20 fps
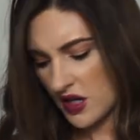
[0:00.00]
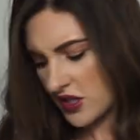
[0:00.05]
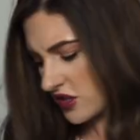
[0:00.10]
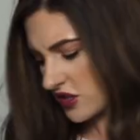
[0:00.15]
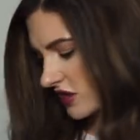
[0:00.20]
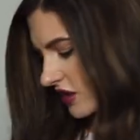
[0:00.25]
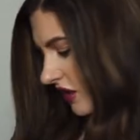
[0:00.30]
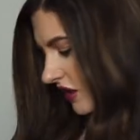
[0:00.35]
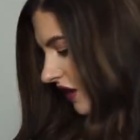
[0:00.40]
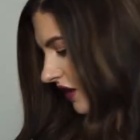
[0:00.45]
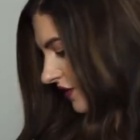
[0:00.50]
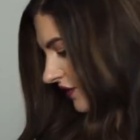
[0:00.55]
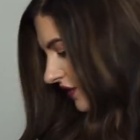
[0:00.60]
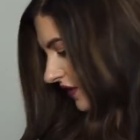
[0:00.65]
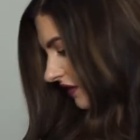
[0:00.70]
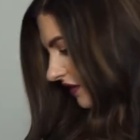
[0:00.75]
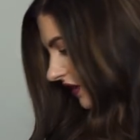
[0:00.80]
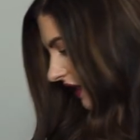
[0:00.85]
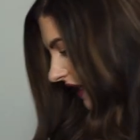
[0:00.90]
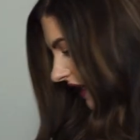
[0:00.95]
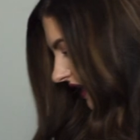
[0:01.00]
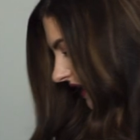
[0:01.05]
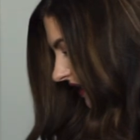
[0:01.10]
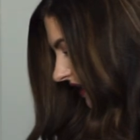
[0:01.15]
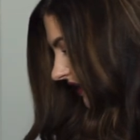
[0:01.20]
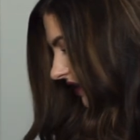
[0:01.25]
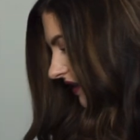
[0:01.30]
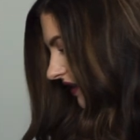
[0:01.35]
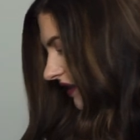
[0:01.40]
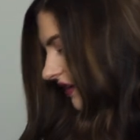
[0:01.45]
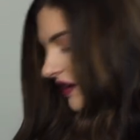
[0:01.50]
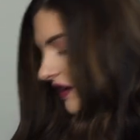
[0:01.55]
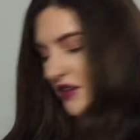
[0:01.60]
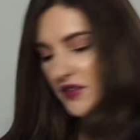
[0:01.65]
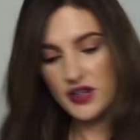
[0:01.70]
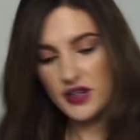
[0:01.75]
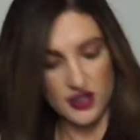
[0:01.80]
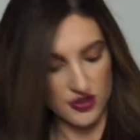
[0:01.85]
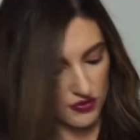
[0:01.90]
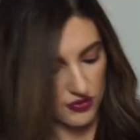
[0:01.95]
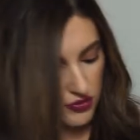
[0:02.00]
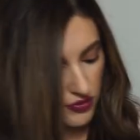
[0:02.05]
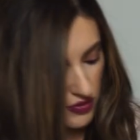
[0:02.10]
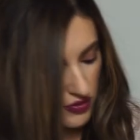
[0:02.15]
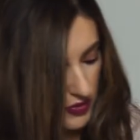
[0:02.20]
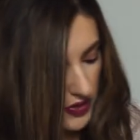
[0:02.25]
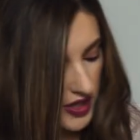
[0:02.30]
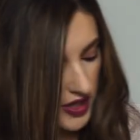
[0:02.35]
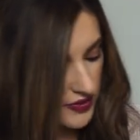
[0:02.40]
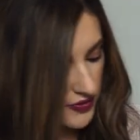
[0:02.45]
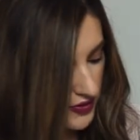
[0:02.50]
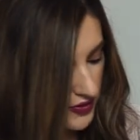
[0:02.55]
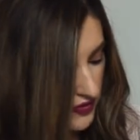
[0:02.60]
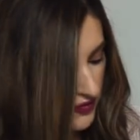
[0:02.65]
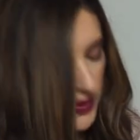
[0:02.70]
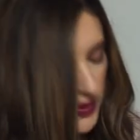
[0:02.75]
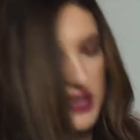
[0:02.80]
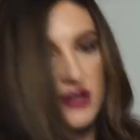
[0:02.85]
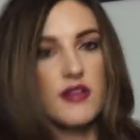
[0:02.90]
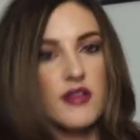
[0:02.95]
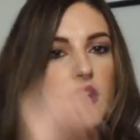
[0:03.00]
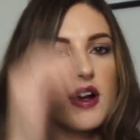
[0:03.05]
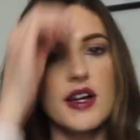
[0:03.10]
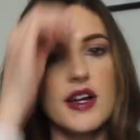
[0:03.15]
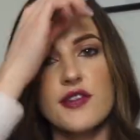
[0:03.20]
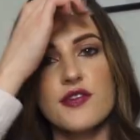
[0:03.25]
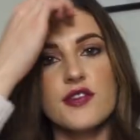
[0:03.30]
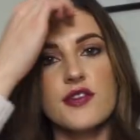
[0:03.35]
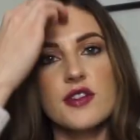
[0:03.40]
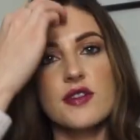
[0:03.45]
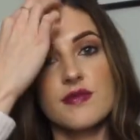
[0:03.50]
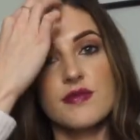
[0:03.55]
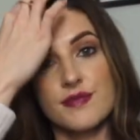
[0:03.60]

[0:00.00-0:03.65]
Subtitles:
Do you know, I feel like, I reckon all the parcels have been arrived.